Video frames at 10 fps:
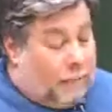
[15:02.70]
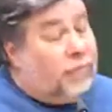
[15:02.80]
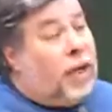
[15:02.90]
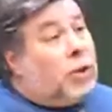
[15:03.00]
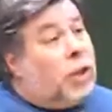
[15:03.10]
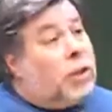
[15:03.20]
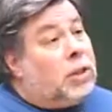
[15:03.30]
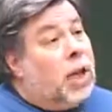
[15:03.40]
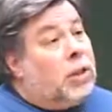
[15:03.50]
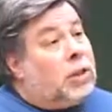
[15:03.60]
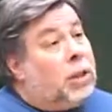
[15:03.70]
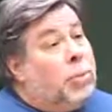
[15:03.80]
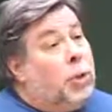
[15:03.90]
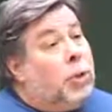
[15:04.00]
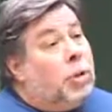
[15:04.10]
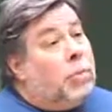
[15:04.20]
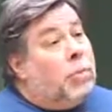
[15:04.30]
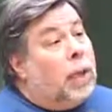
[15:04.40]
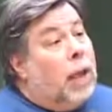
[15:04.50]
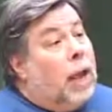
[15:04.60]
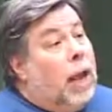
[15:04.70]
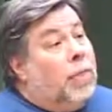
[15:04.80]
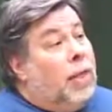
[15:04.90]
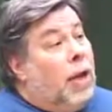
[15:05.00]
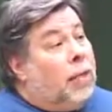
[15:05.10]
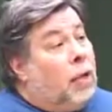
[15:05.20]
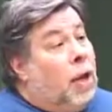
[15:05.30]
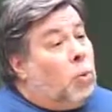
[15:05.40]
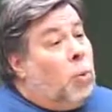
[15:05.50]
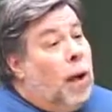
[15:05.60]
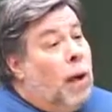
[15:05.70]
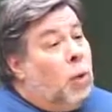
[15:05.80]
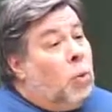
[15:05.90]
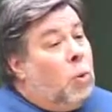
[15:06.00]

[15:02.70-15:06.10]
I eventually designed this computer. And then I thought, wow,